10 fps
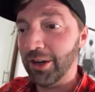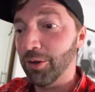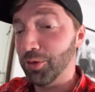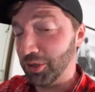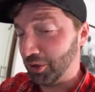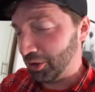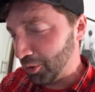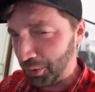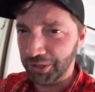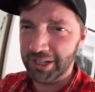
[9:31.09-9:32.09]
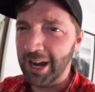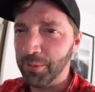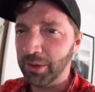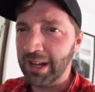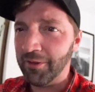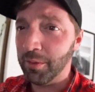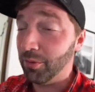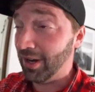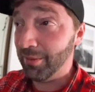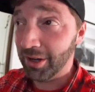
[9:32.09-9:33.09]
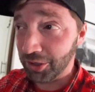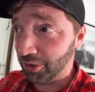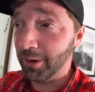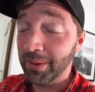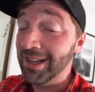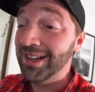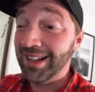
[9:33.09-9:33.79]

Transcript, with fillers: I know it was super skateboarding heavy, but when I'm on a trip,